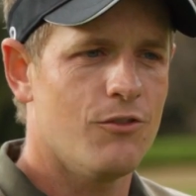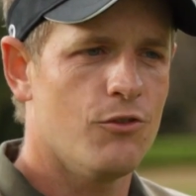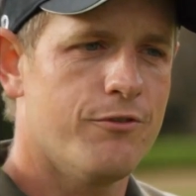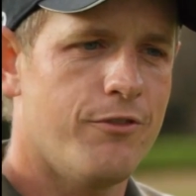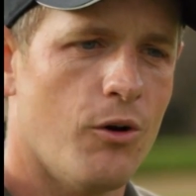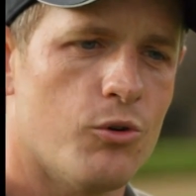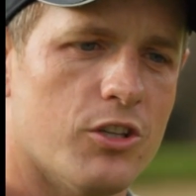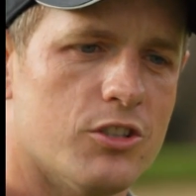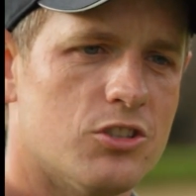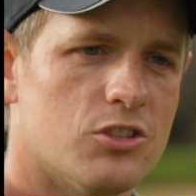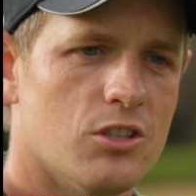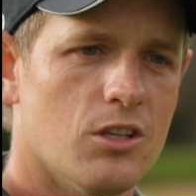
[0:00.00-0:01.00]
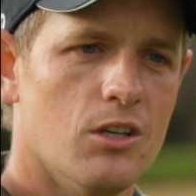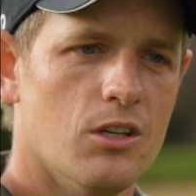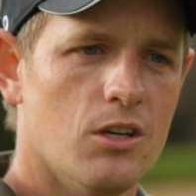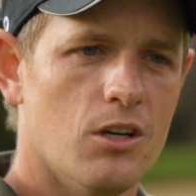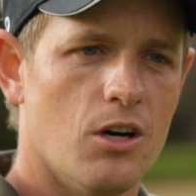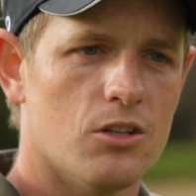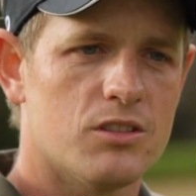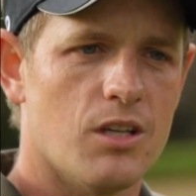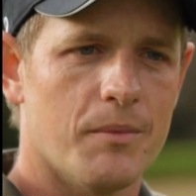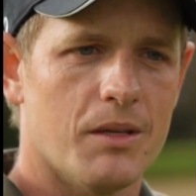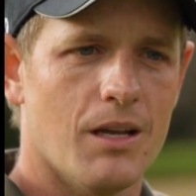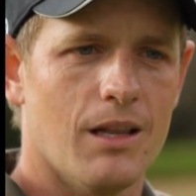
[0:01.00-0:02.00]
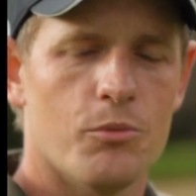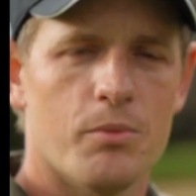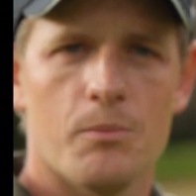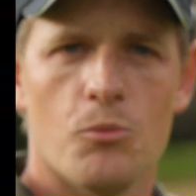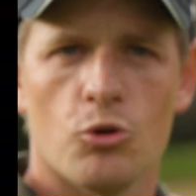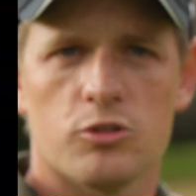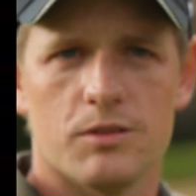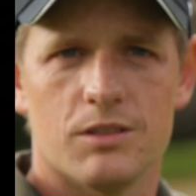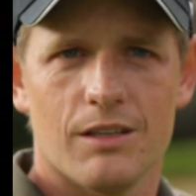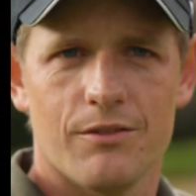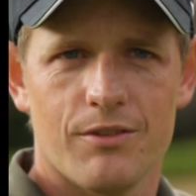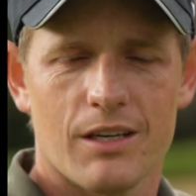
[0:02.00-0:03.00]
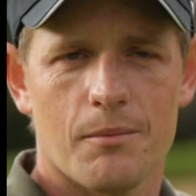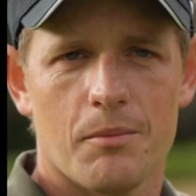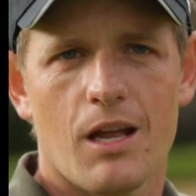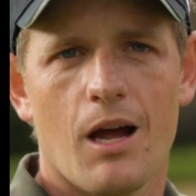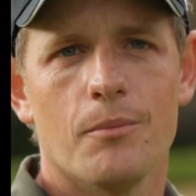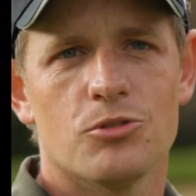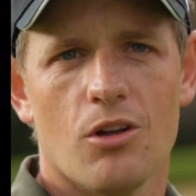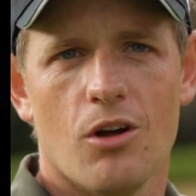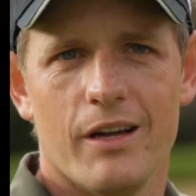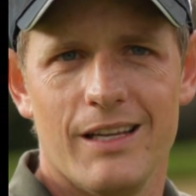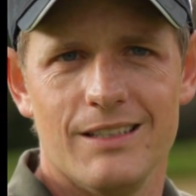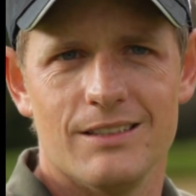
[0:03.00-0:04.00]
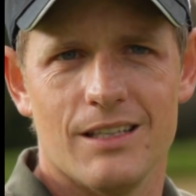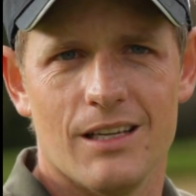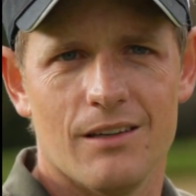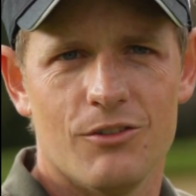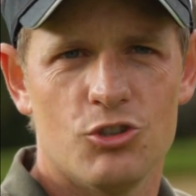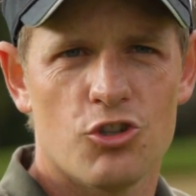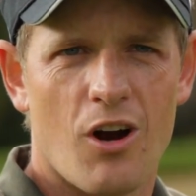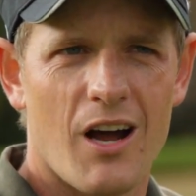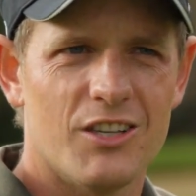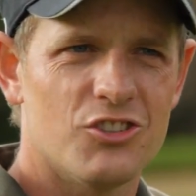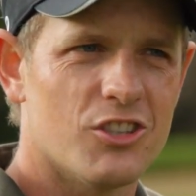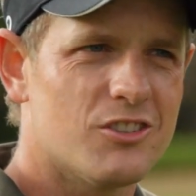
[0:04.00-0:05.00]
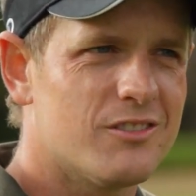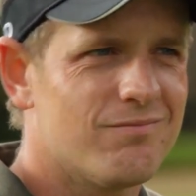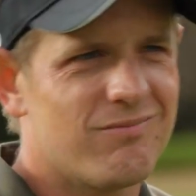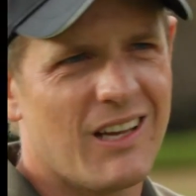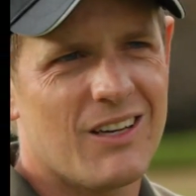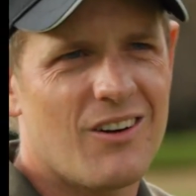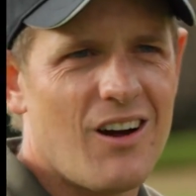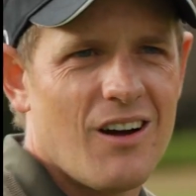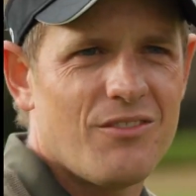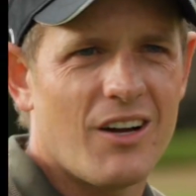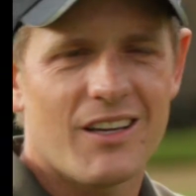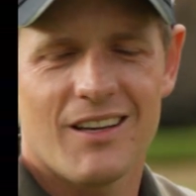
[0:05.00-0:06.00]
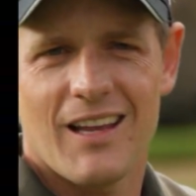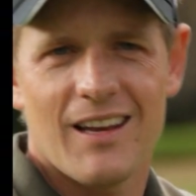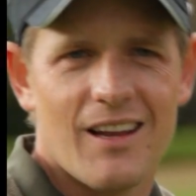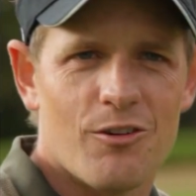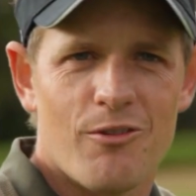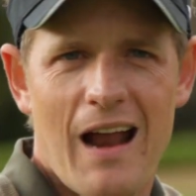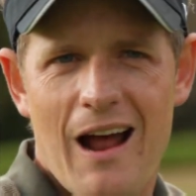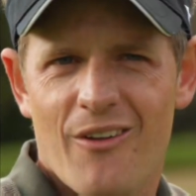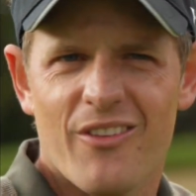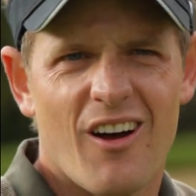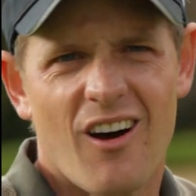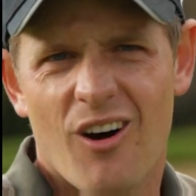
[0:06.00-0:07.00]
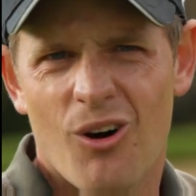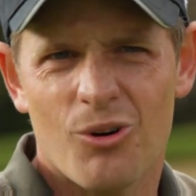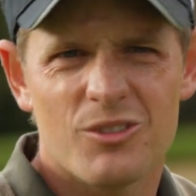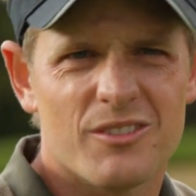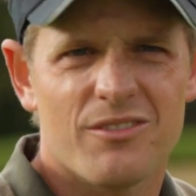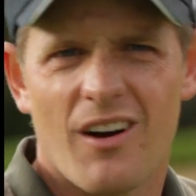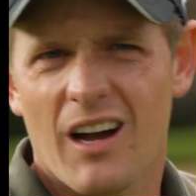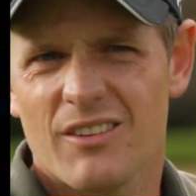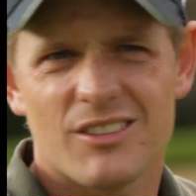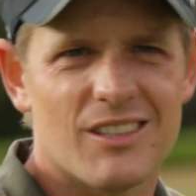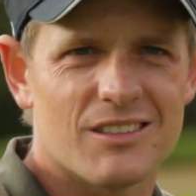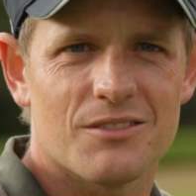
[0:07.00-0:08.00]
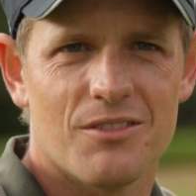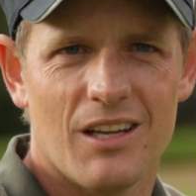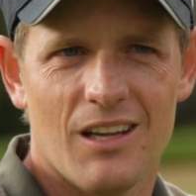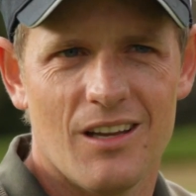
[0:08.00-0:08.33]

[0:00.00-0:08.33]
you focus on something a little bit more specific, it becomes a lot easier. If you try and just think, if I can get it around the hole to 5 or 6 feet,